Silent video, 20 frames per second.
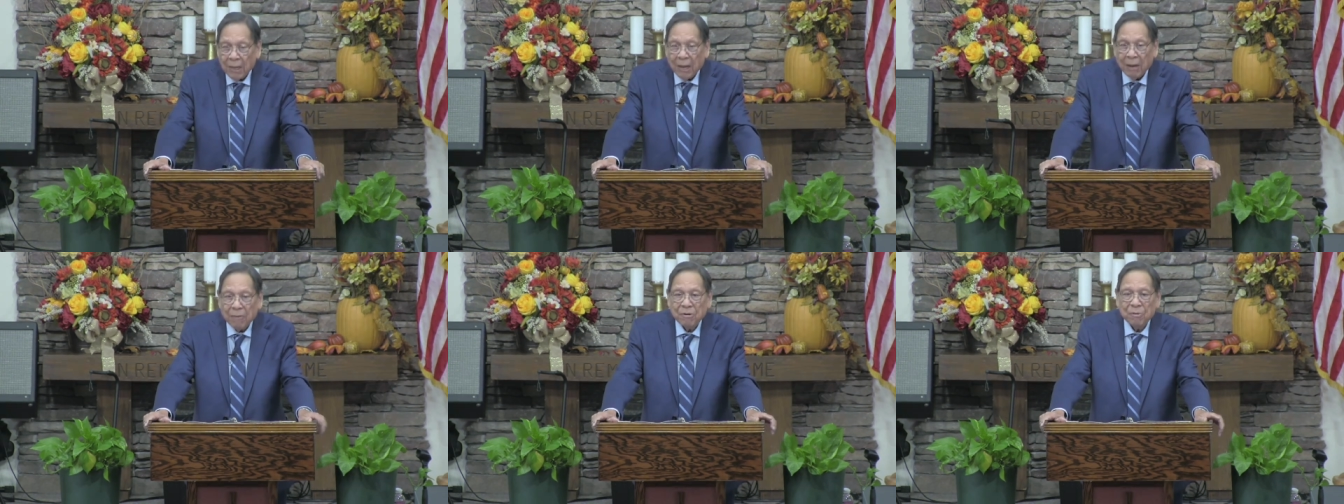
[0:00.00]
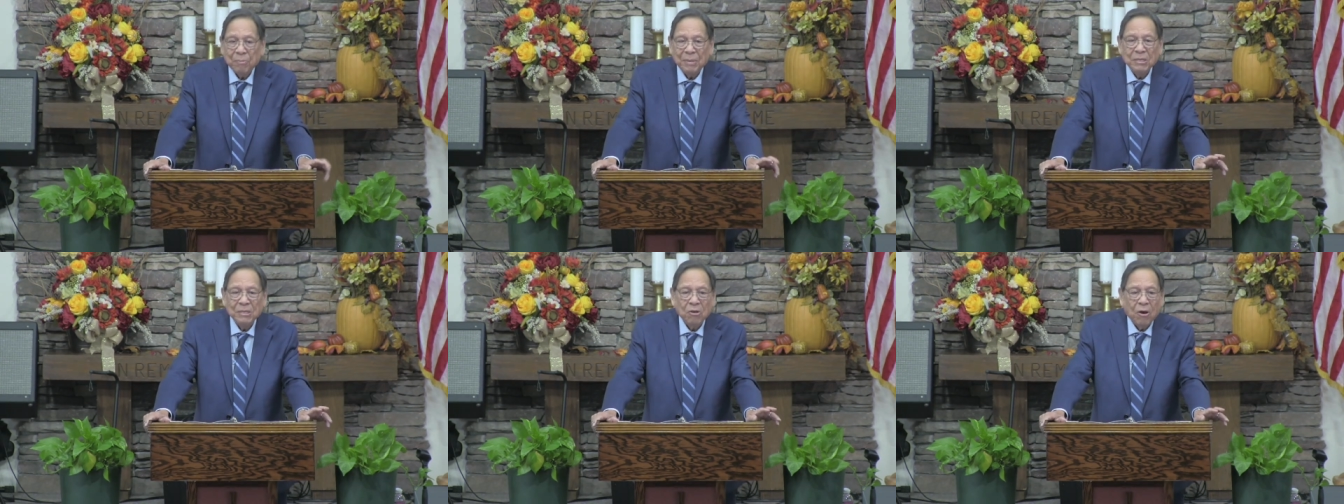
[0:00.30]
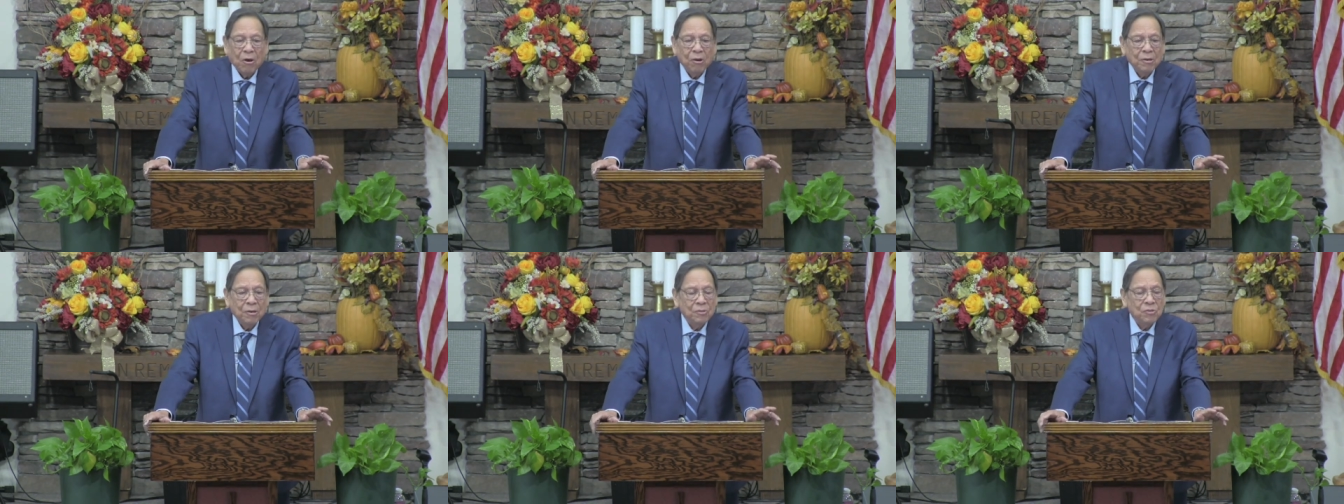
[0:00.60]
I'm going to be
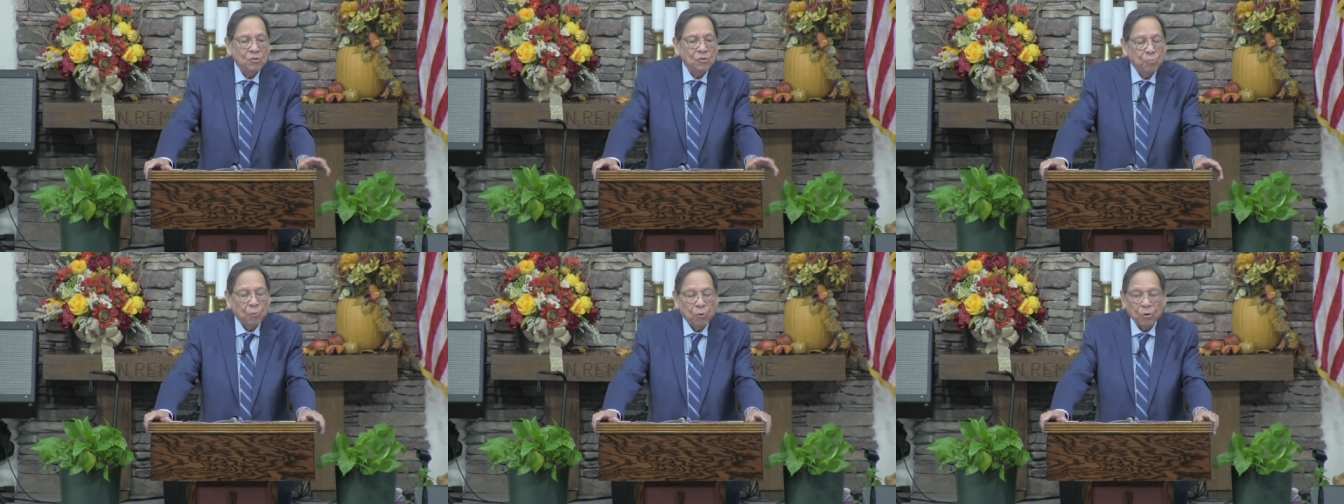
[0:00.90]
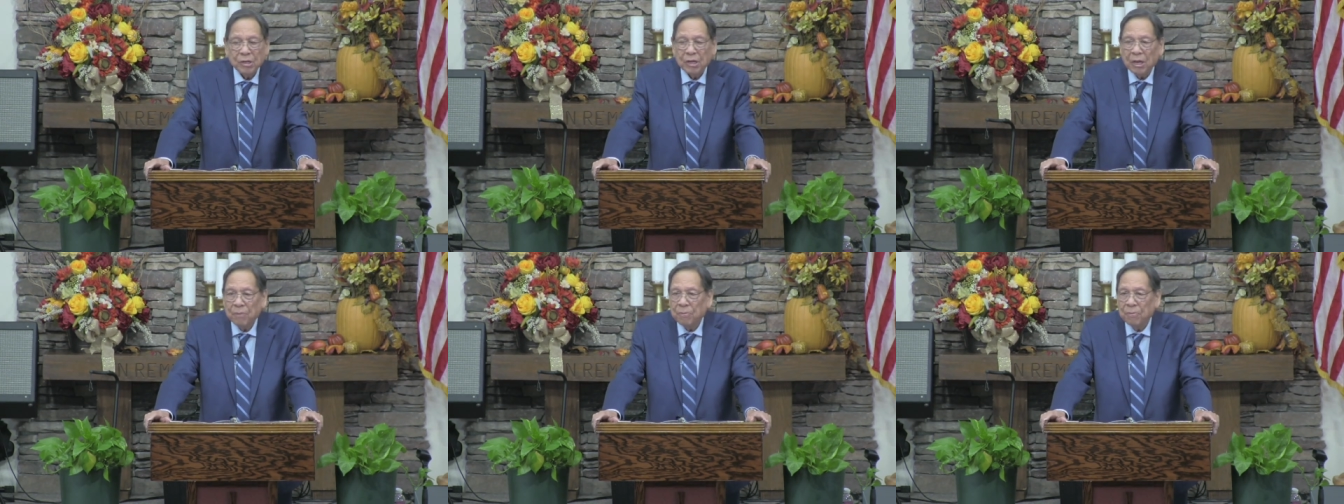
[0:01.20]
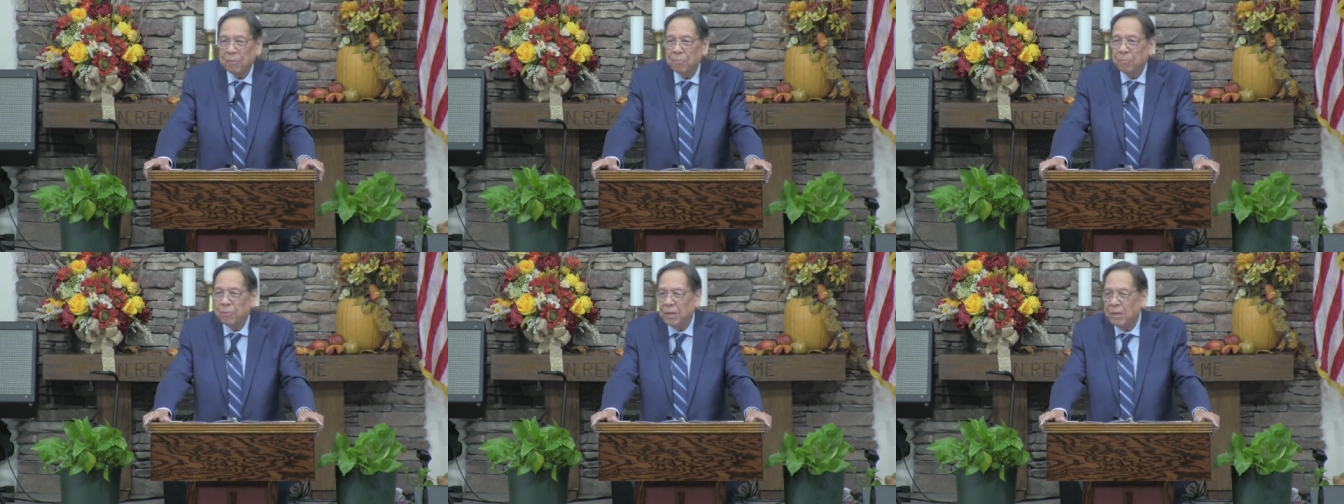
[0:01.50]
talking this morning
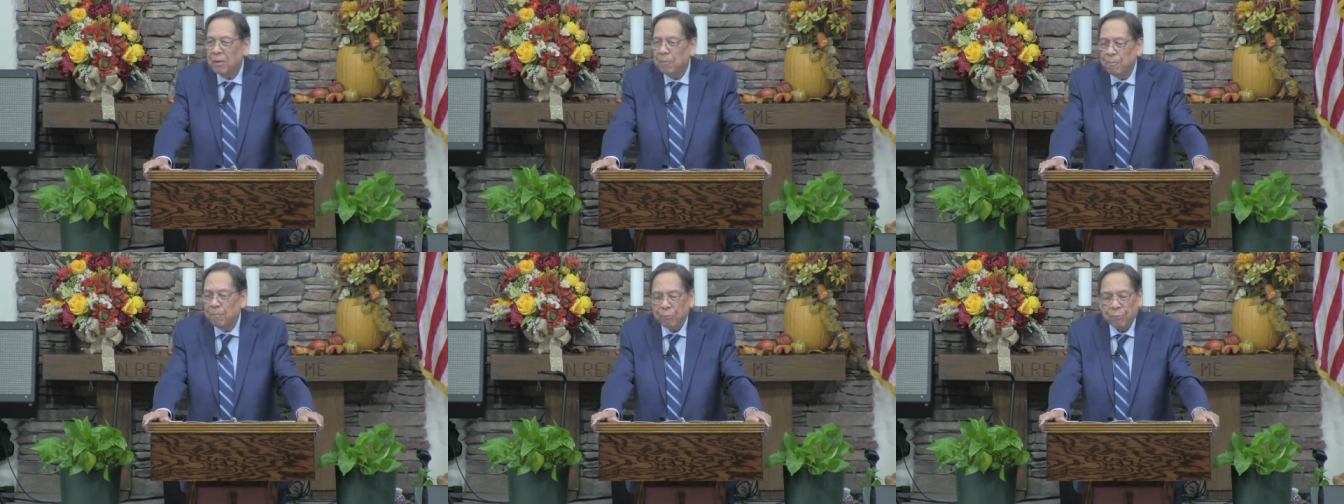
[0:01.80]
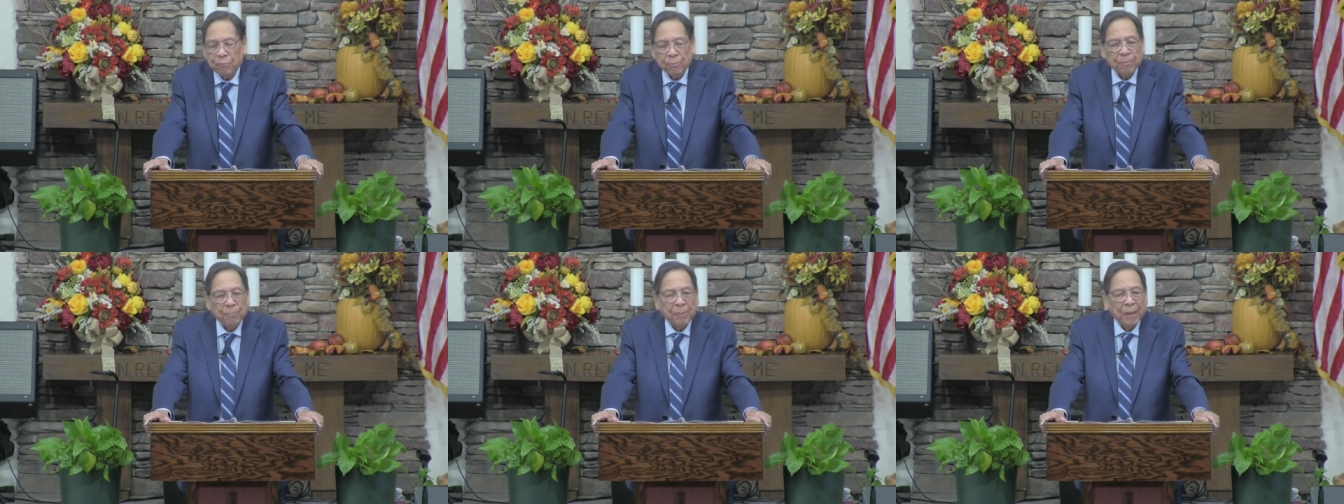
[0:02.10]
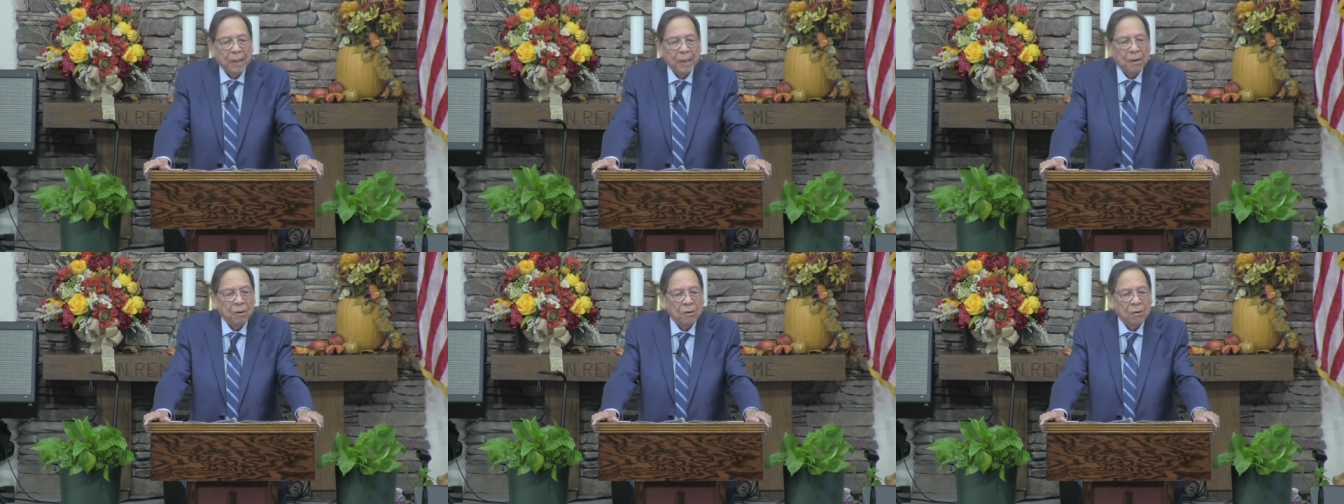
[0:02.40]
about being
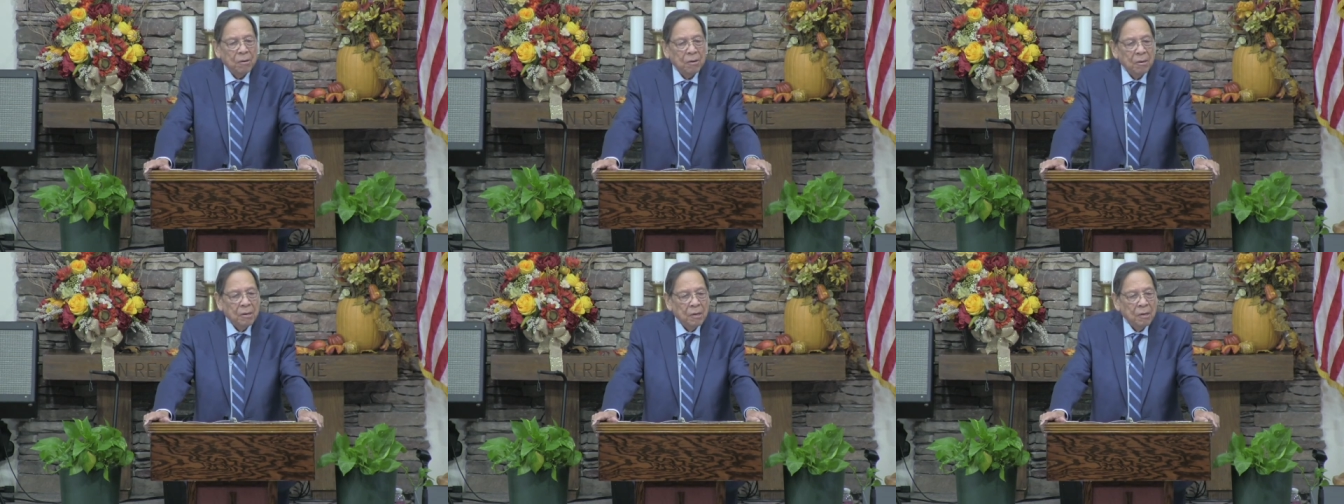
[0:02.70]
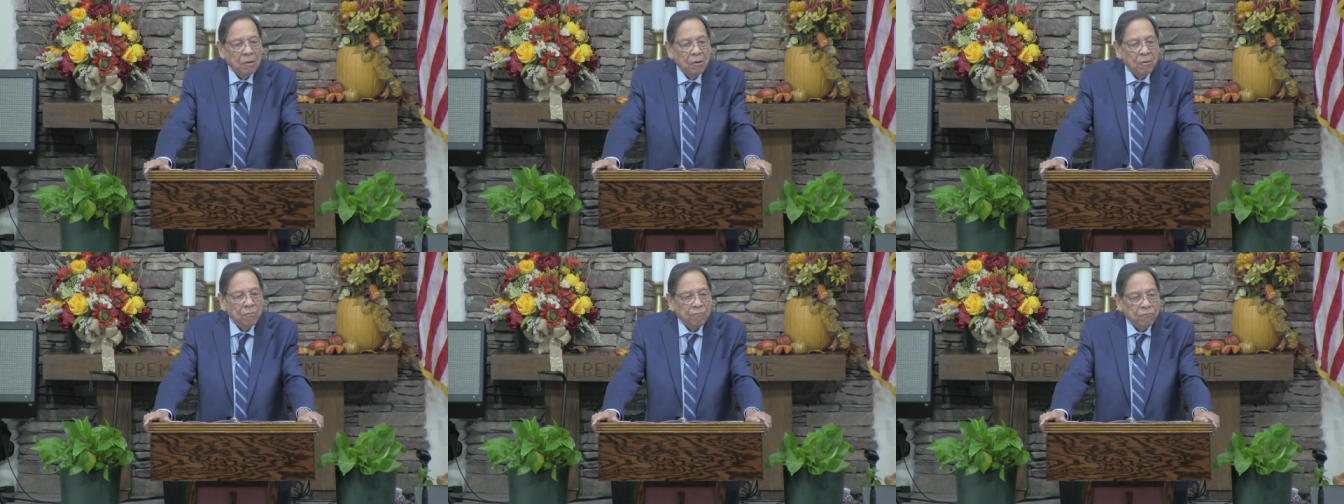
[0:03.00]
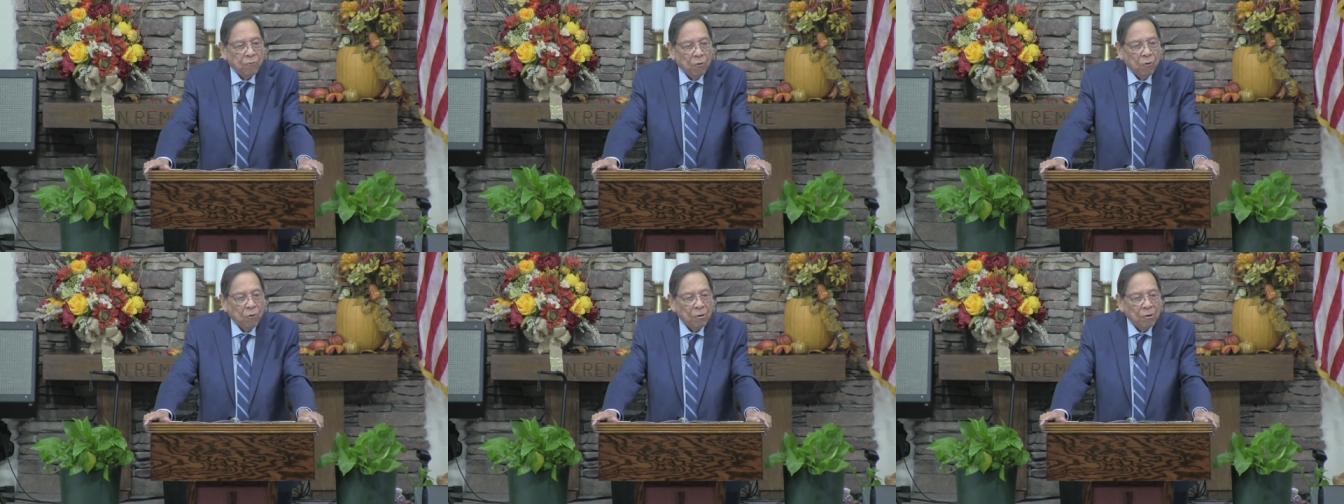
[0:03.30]
prepared
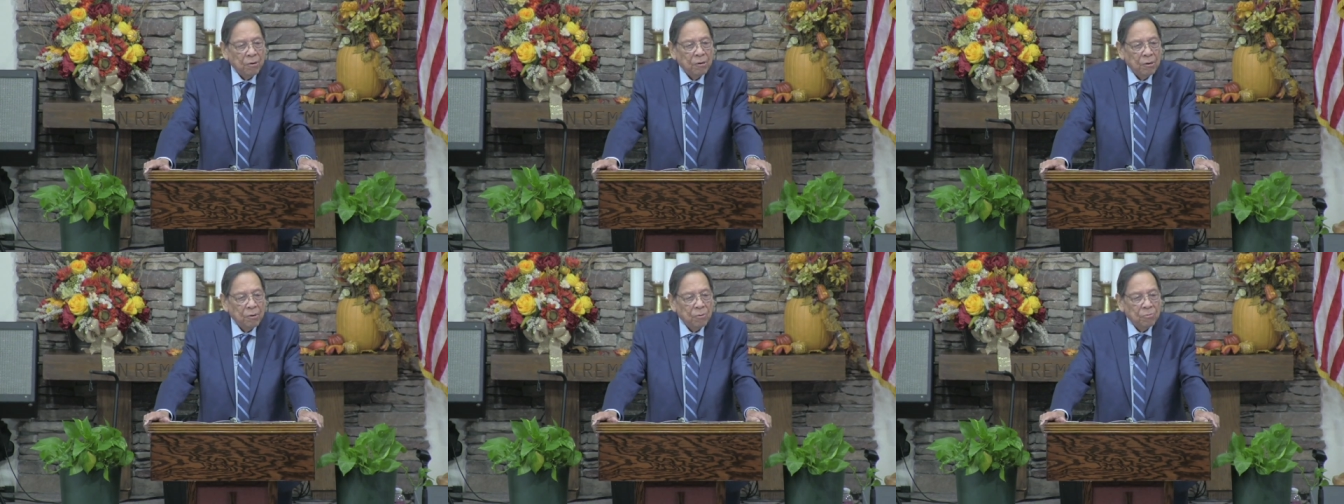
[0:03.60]
for